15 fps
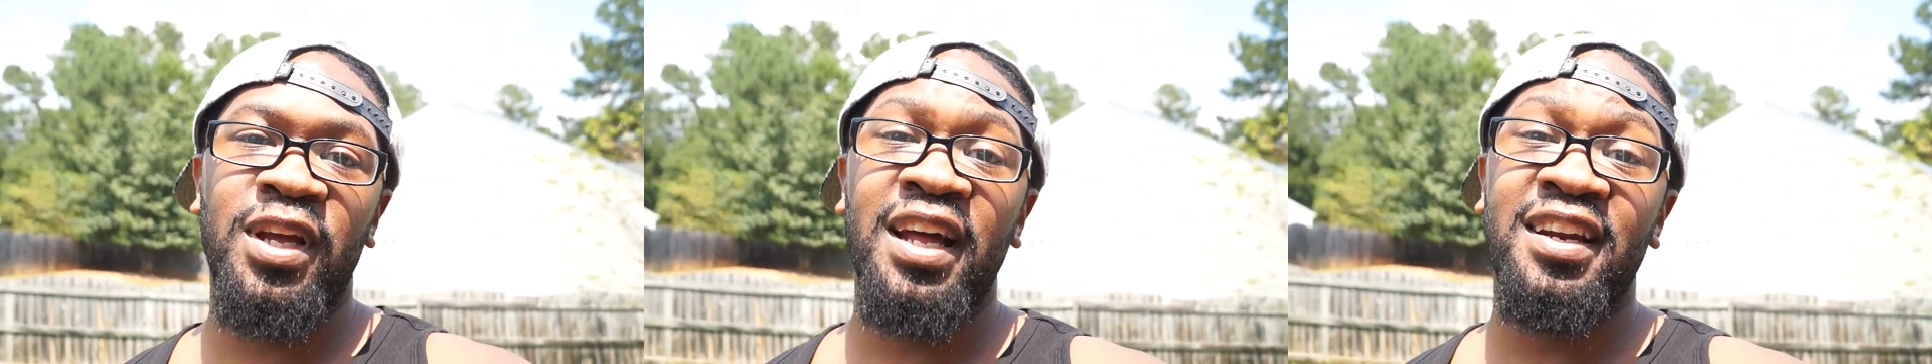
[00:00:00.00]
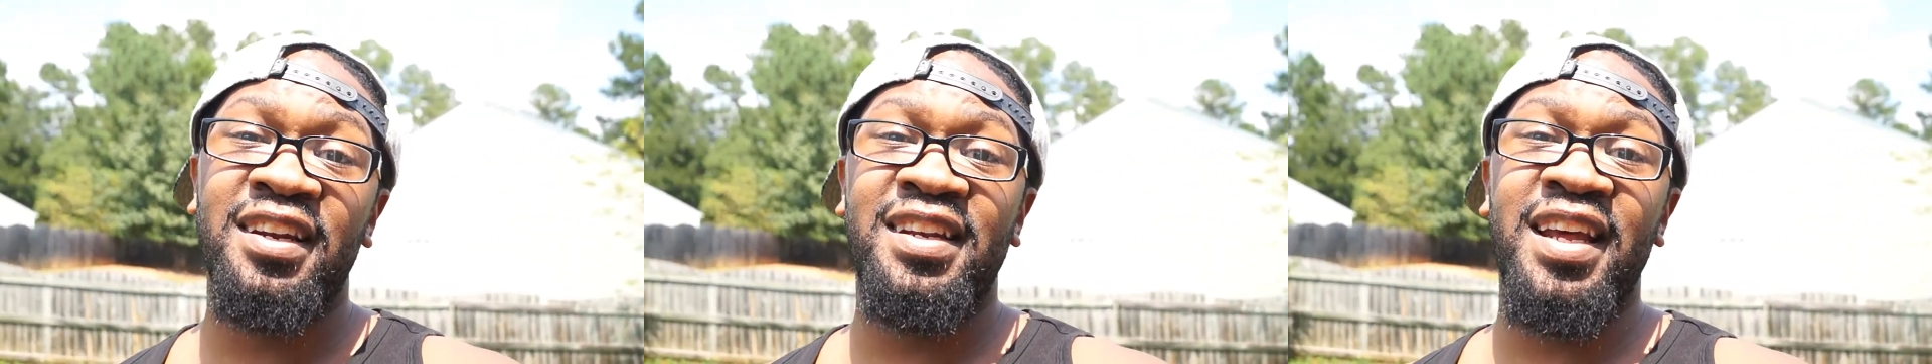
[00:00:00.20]
We
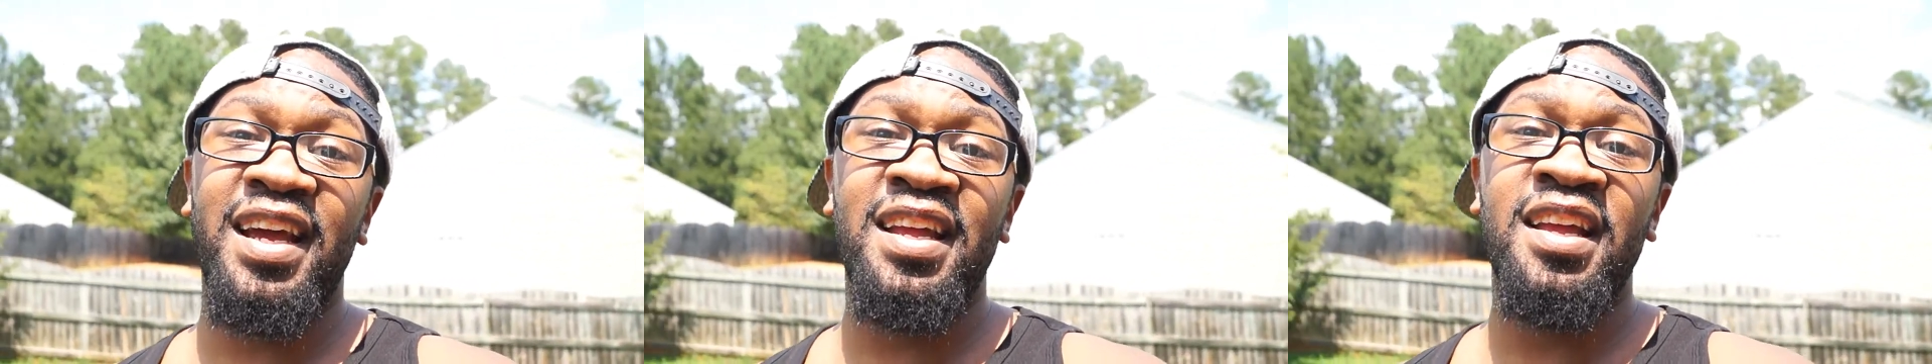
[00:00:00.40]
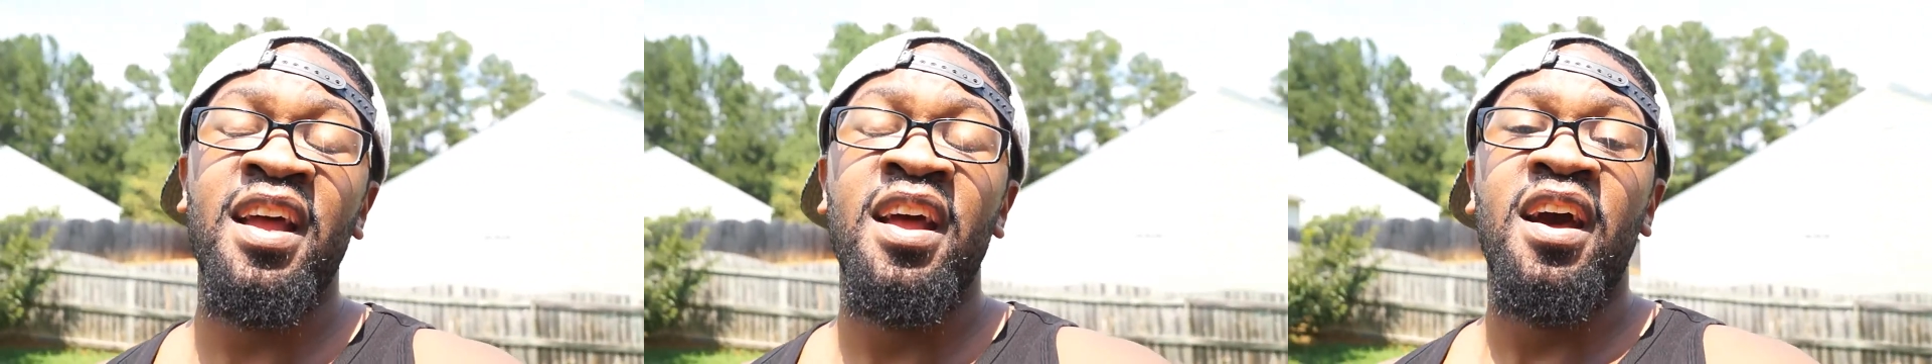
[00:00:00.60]
got the
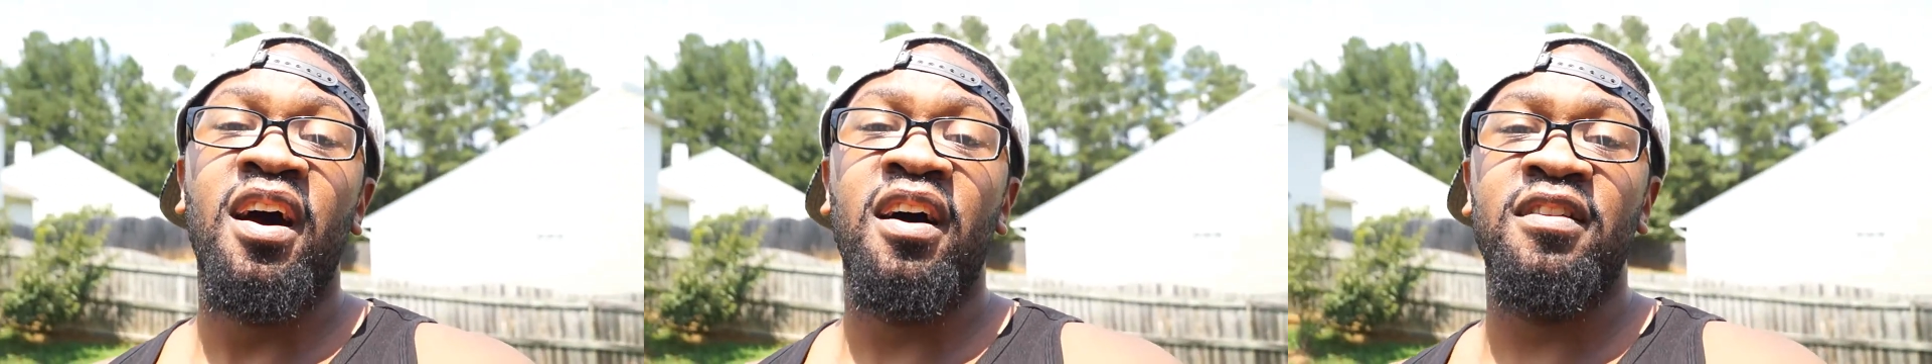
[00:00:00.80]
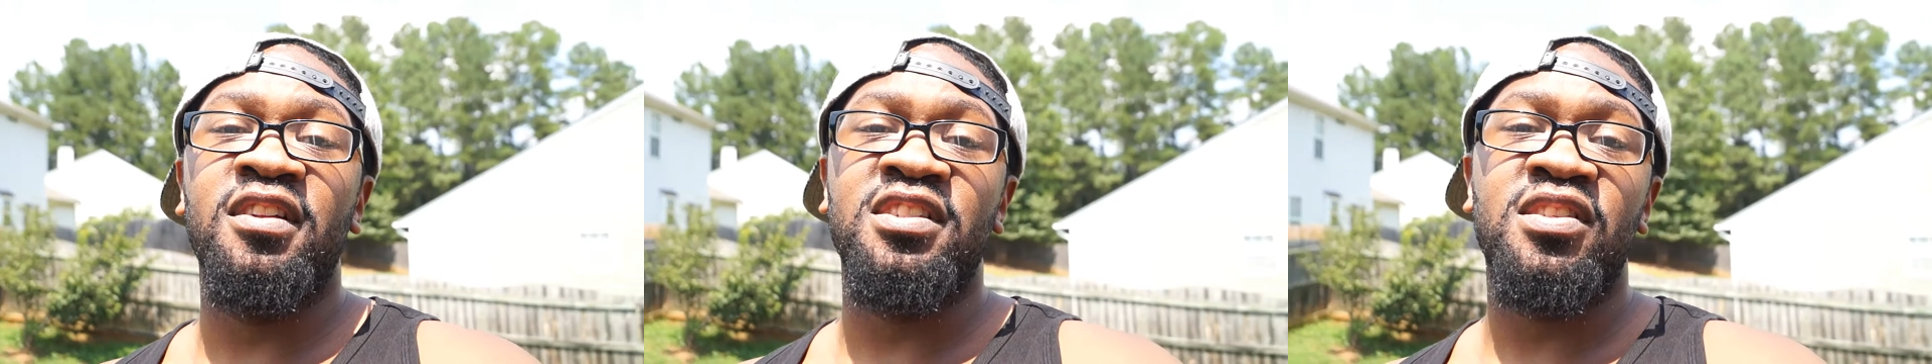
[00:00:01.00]
day
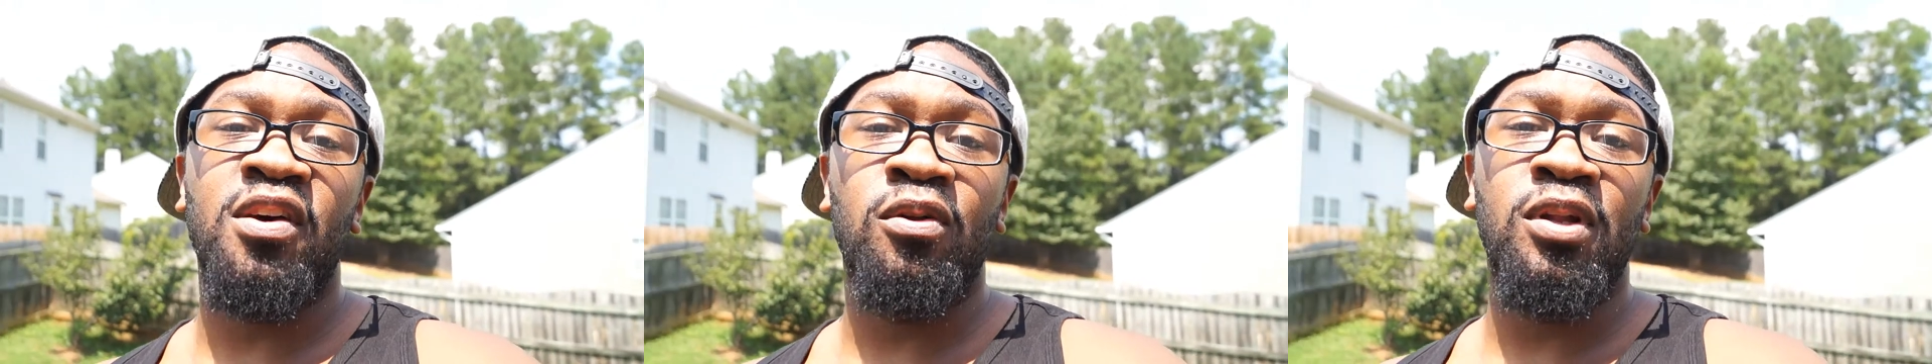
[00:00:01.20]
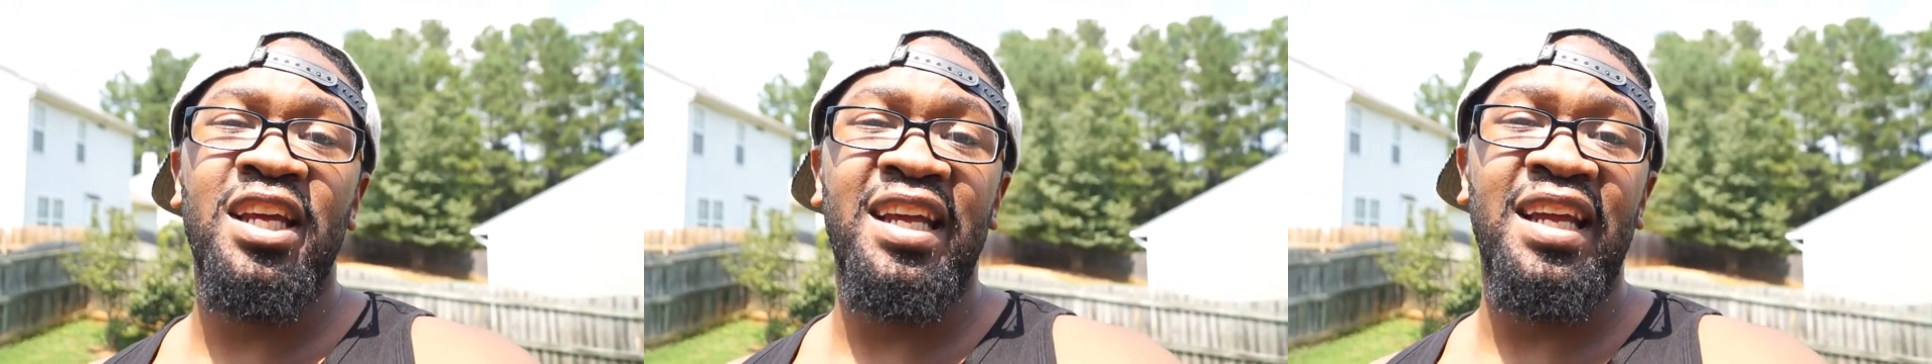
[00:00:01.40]
of the
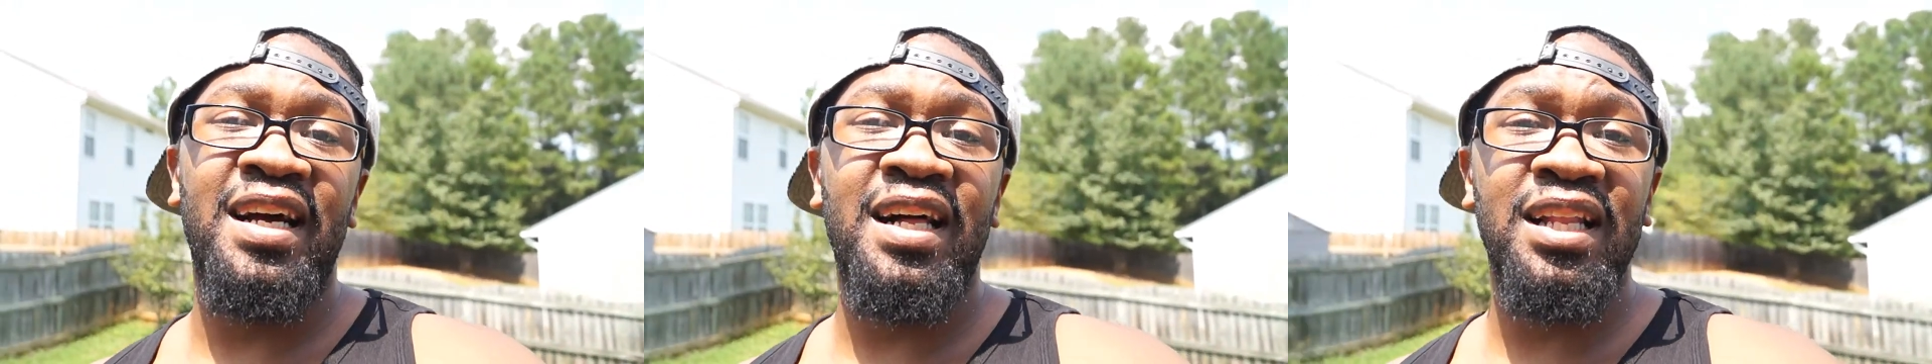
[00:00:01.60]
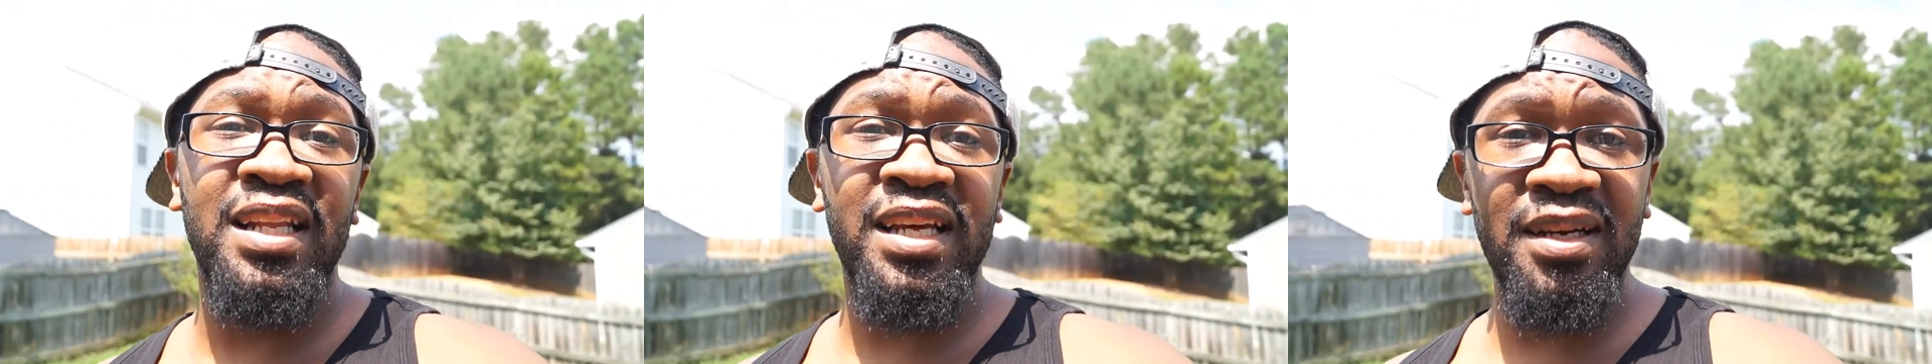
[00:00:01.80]
solar
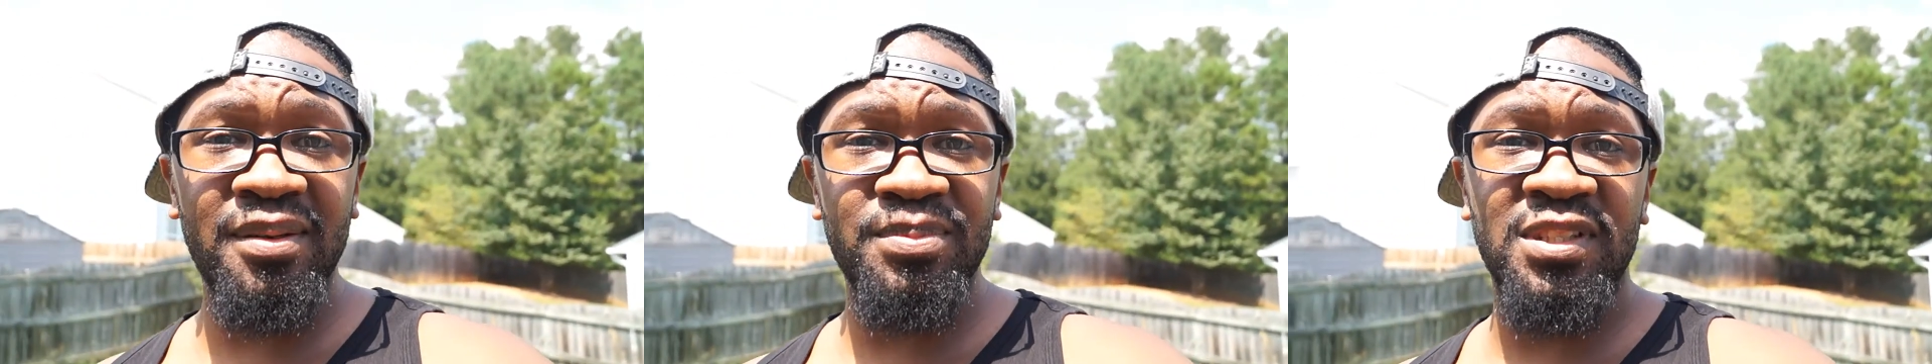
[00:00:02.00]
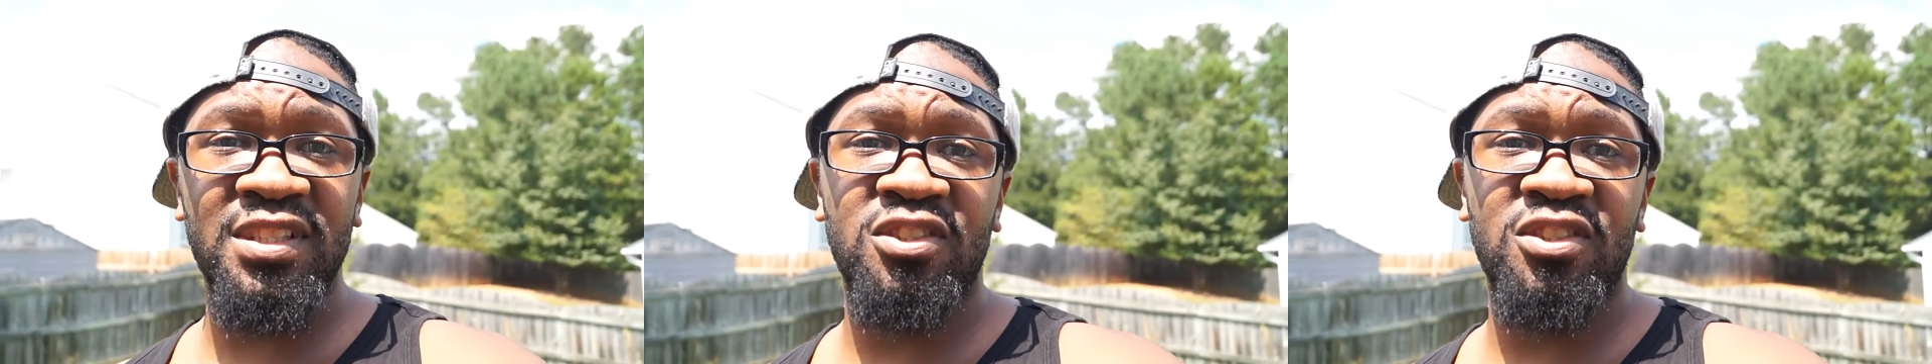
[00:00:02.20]
eclipse